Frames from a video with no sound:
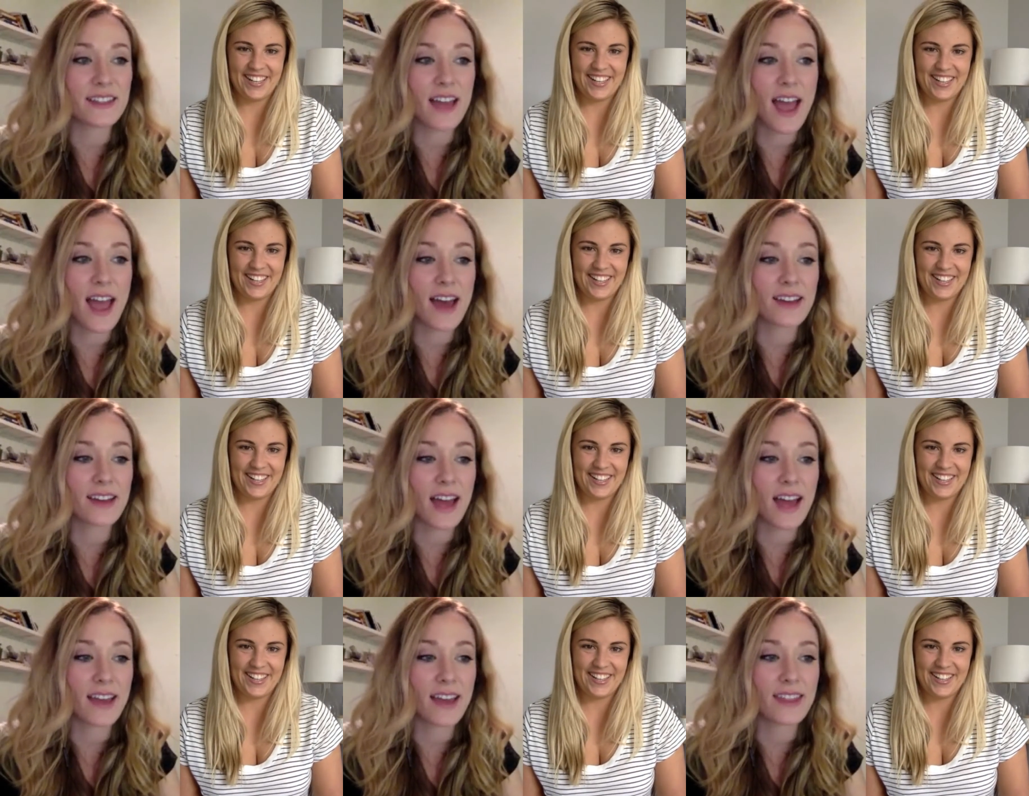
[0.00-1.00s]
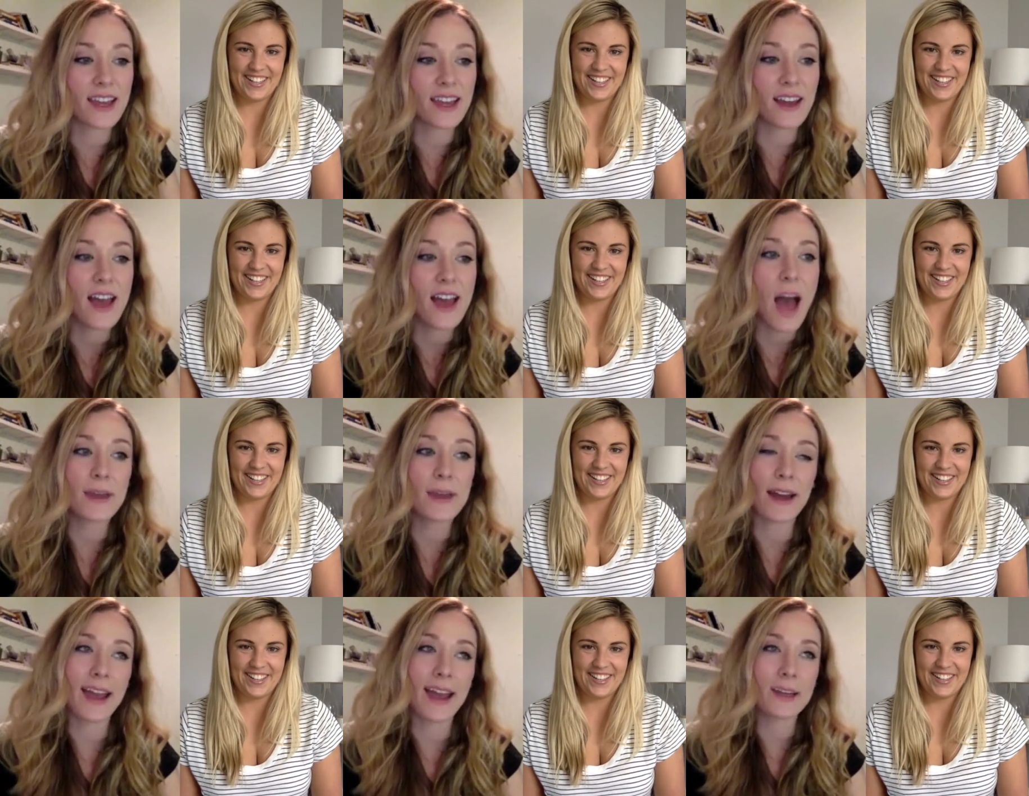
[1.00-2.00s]
Speaker 1: And I think, I mean,
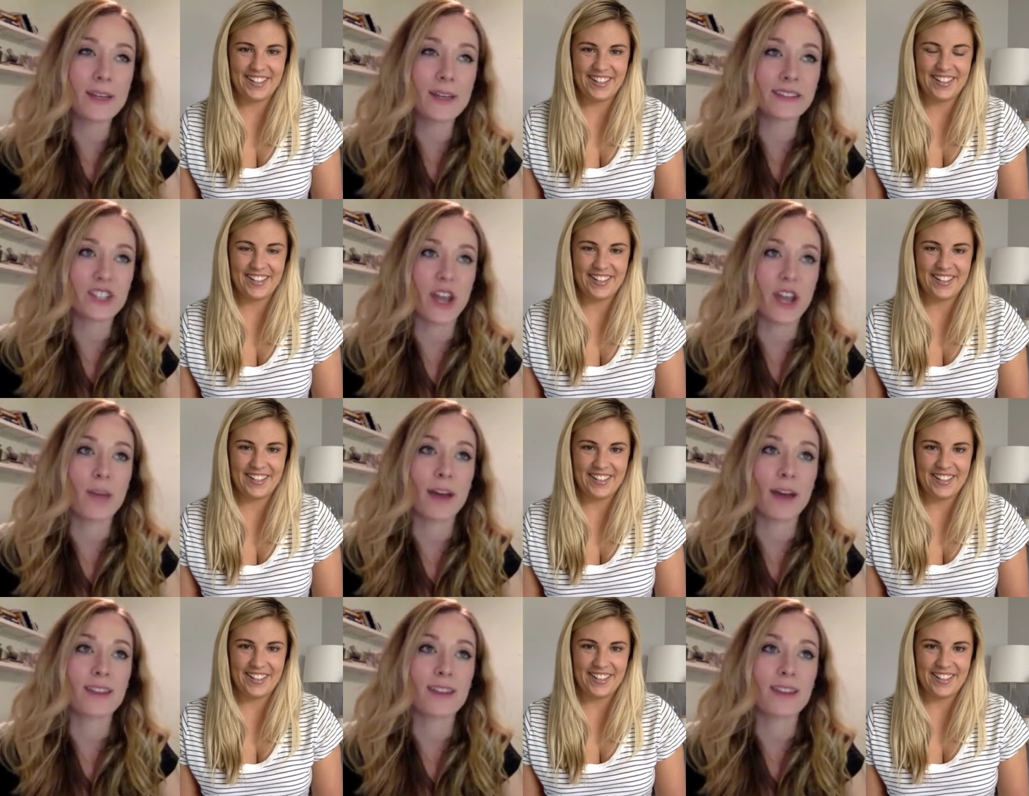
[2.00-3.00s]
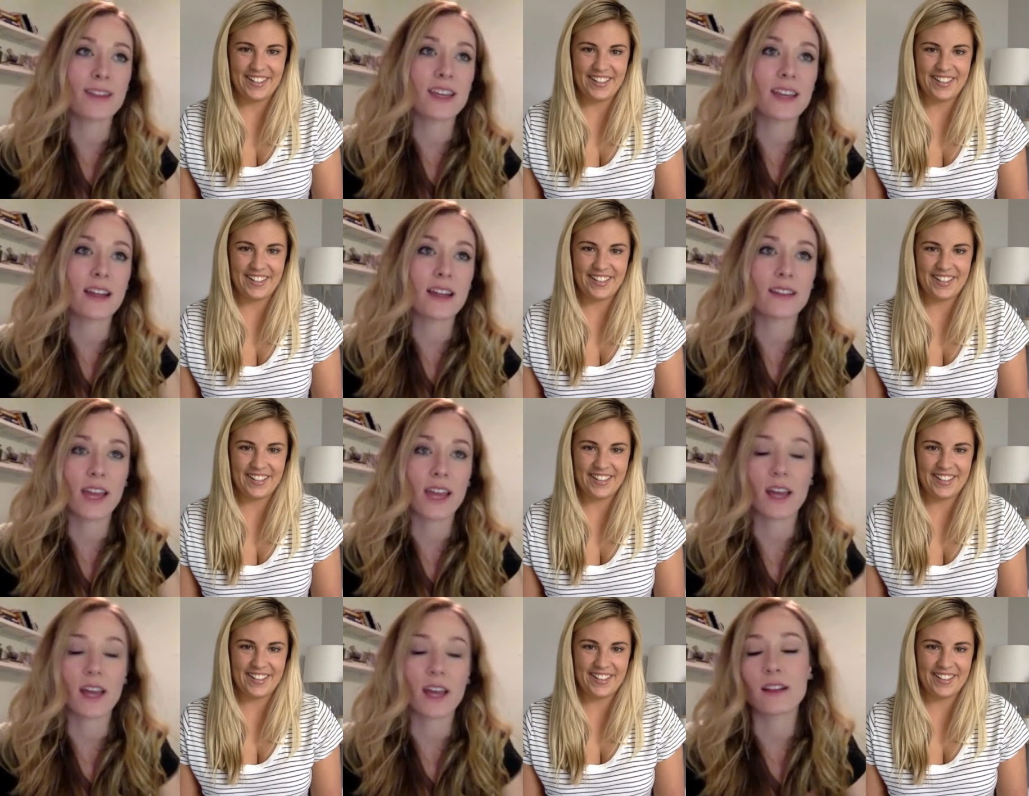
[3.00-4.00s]
I hate to be cliche, but I think that like
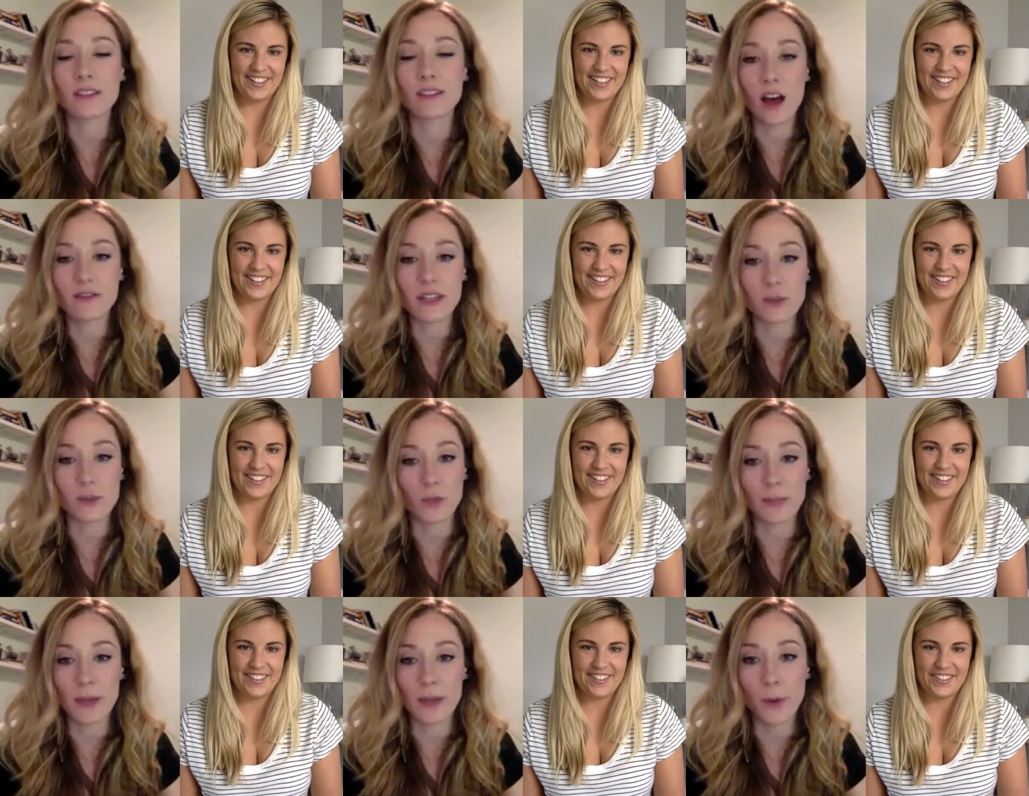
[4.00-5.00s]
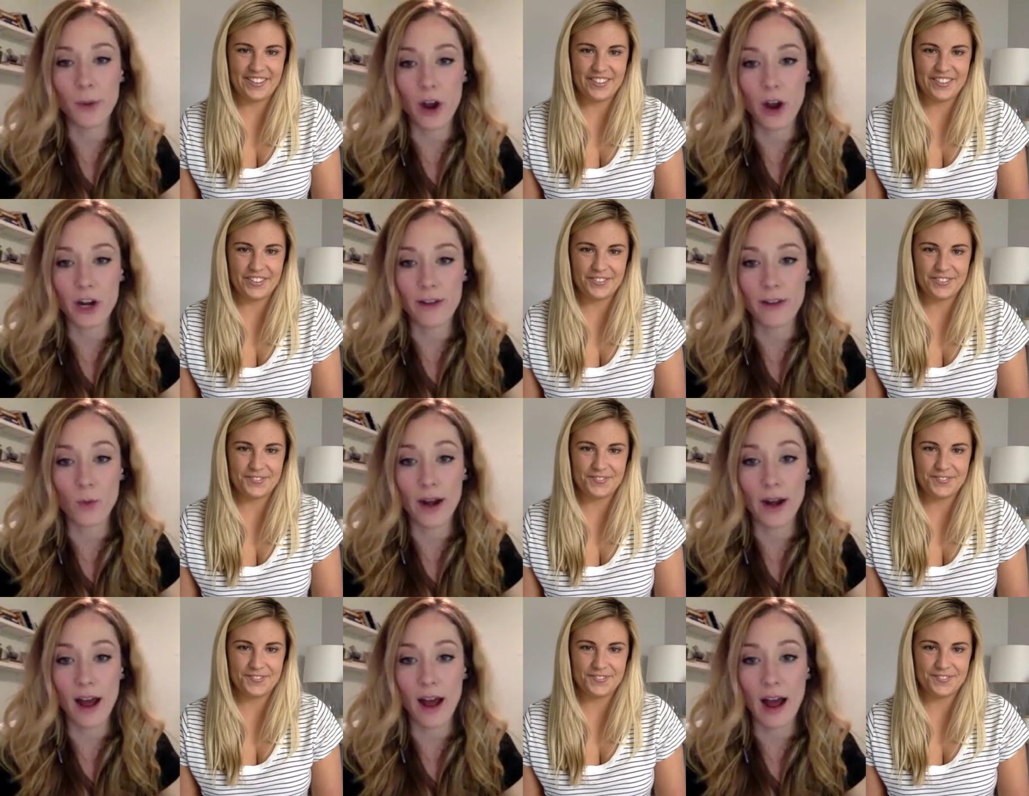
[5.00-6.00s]
love is a really big part of
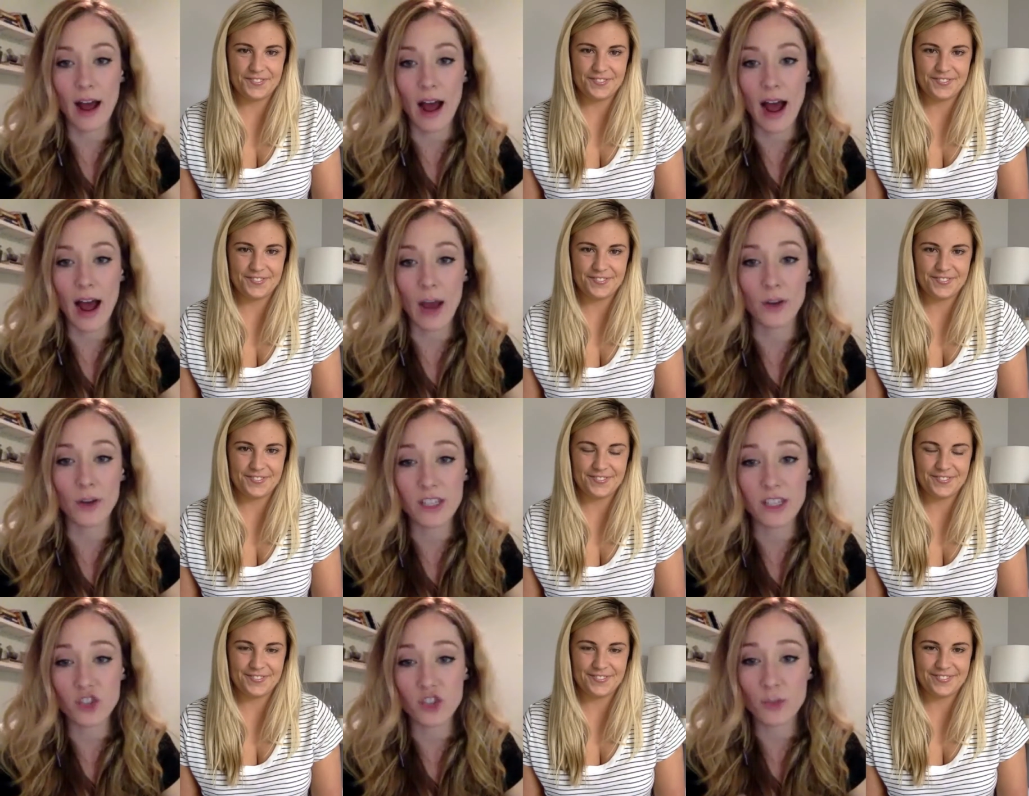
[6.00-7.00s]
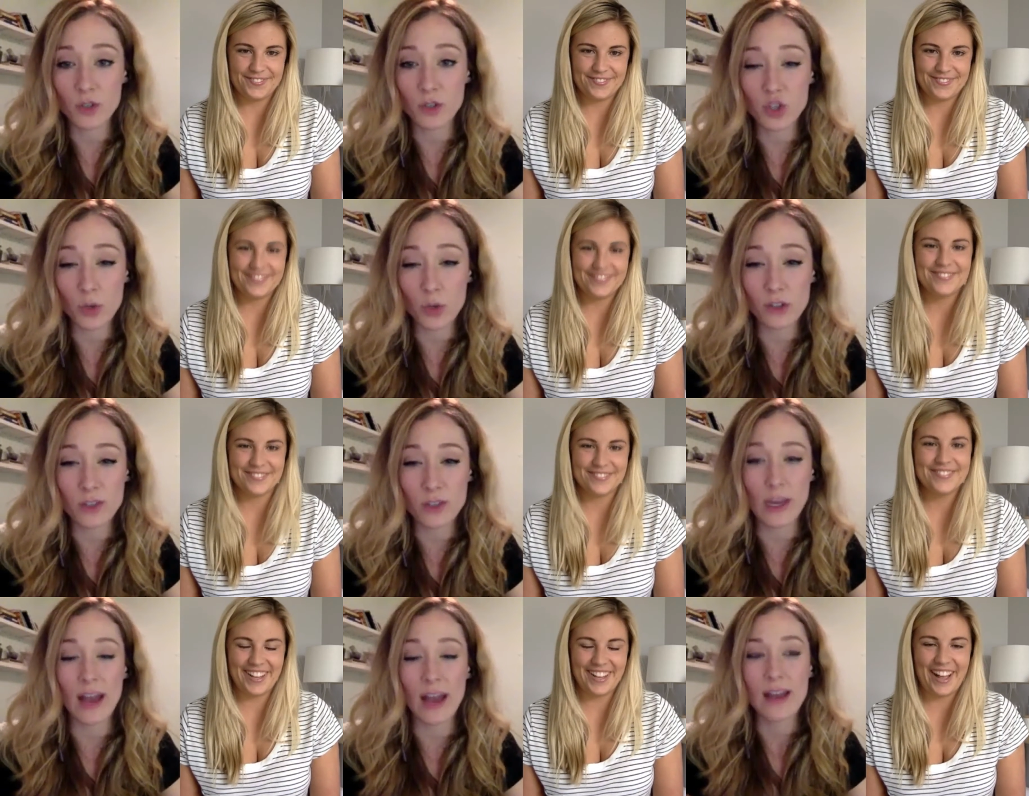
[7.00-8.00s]
what I want to contribute to the world. So